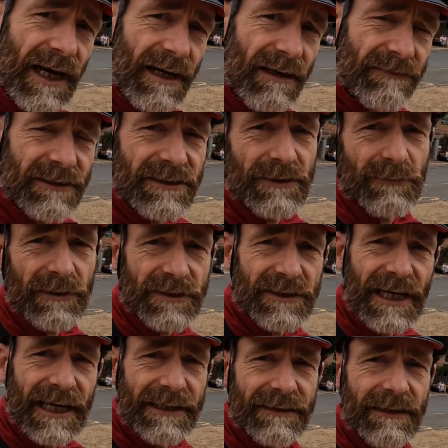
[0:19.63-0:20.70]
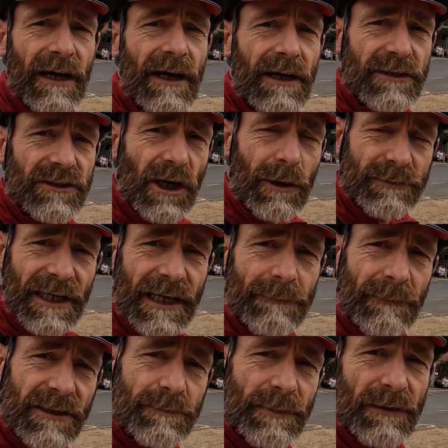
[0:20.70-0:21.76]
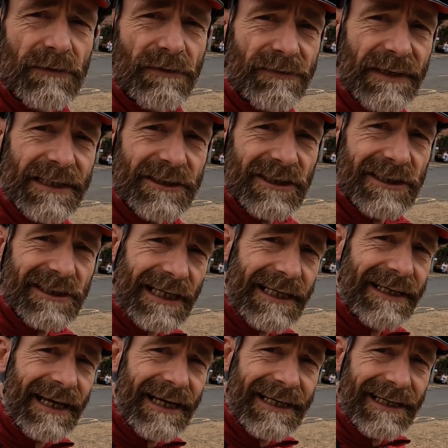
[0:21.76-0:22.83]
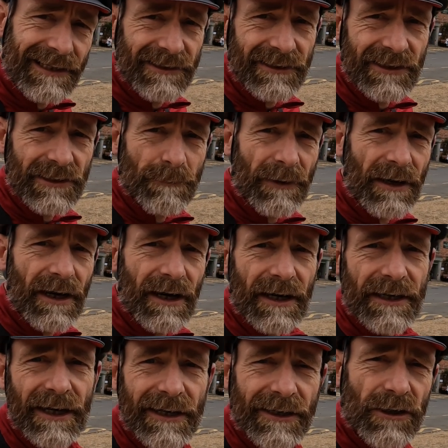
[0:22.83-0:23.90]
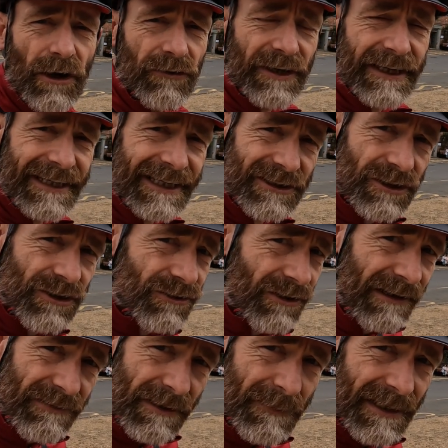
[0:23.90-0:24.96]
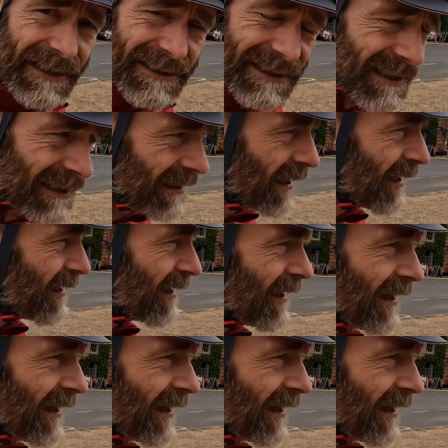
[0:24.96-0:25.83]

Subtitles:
voted one of the top 10 most beautiful villages in England by Condé Nast Traveller magazine,